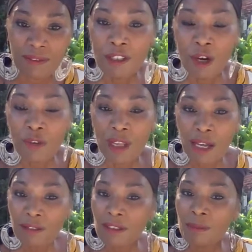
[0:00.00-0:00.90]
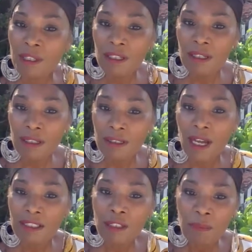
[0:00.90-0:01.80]
You know, not to be,
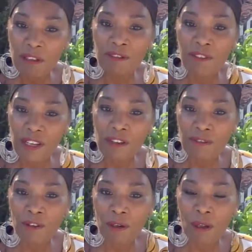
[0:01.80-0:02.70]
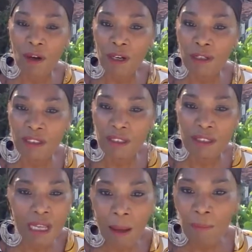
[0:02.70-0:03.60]
not to be fearful or to
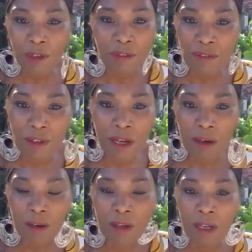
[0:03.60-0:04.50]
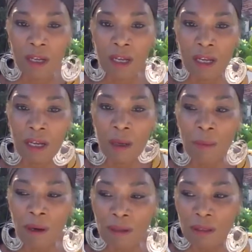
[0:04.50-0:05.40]
stop your flow,
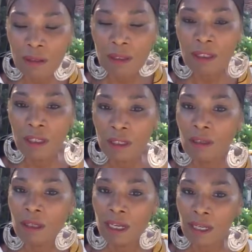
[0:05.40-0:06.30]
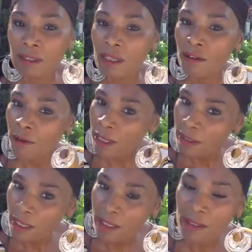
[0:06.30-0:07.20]
but, you know, like I said,
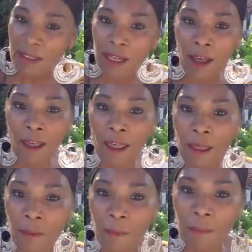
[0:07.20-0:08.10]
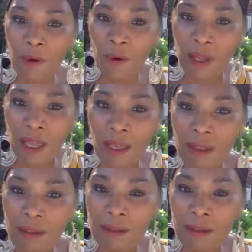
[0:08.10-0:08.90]
recognize the game, okay?